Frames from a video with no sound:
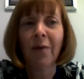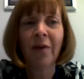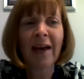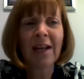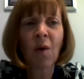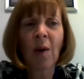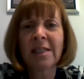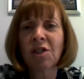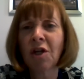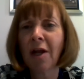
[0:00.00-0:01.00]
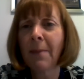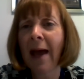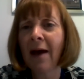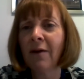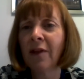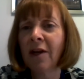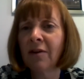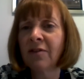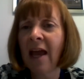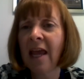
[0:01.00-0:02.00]
We've had a question about that
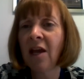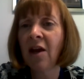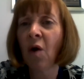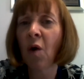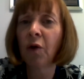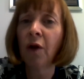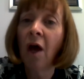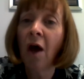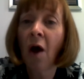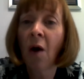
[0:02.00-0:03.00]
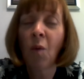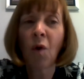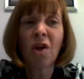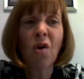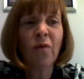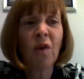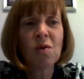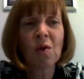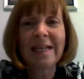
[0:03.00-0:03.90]
I'll take on, what are your views on